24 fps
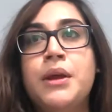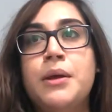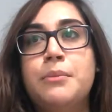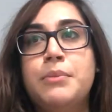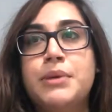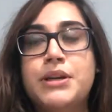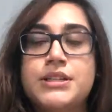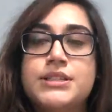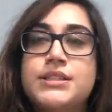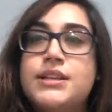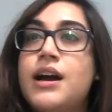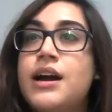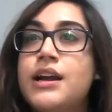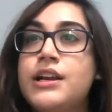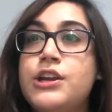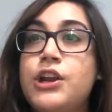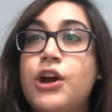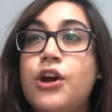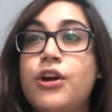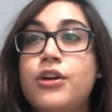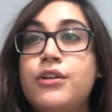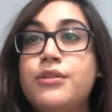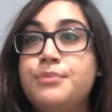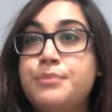Because I
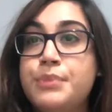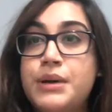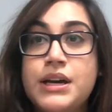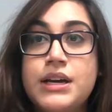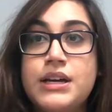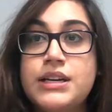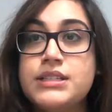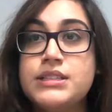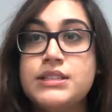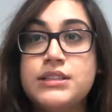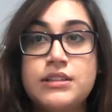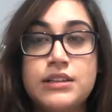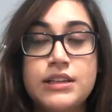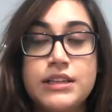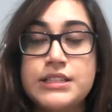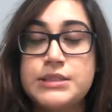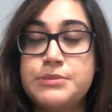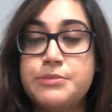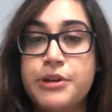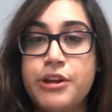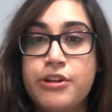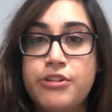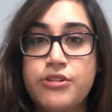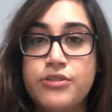know, personal
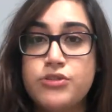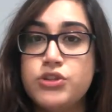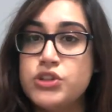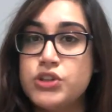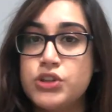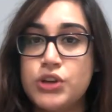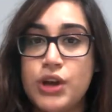experience,